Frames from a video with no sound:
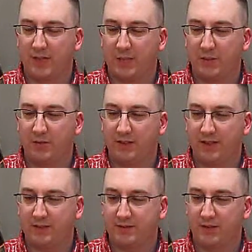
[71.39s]

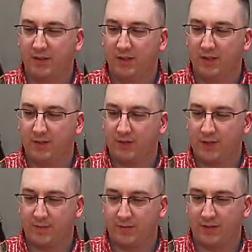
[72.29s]
Hemingway-esque
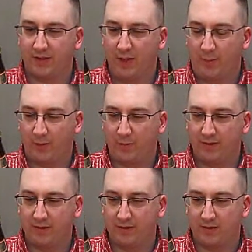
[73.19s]
trips of the Upper
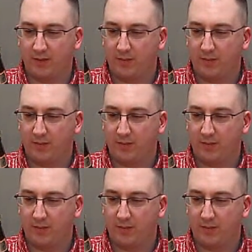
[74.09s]
Peninsula.